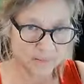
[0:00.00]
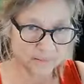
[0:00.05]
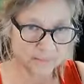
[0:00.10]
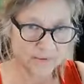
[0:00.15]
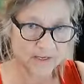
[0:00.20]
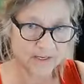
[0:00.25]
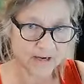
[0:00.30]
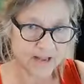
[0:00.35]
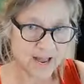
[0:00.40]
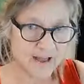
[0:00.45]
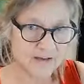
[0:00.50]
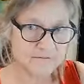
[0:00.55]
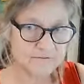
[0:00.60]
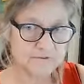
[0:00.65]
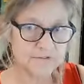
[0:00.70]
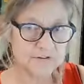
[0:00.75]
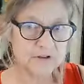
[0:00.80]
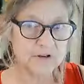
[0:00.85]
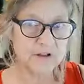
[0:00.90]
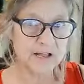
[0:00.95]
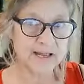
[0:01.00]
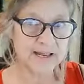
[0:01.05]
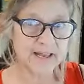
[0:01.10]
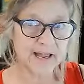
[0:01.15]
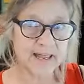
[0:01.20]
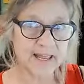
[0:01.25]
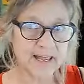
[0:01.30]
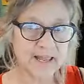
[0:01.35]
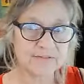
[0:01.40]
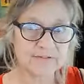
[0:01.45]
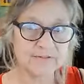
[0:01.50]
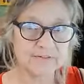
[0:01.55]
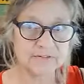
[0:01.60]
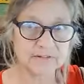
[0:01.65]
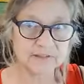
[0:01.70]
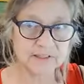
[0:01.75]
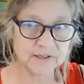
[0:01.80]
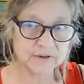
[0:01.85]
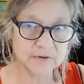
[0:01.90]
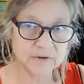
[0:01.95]
But I feel like I have
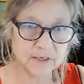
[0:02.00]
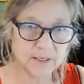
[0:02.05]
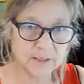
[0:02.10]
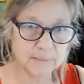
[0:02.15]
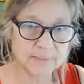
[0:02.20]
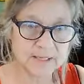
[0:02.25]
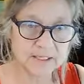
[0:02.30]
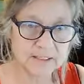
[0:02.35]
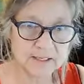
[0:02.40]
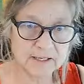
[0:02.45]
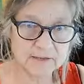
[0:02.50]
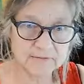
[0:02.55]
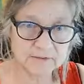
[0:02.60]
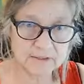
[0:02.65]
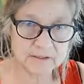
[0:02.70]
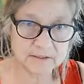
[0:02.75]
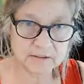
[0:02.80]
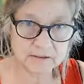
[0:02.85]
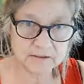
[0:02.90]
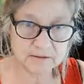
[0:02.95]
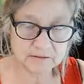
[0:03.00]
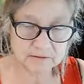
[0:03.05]
literally been given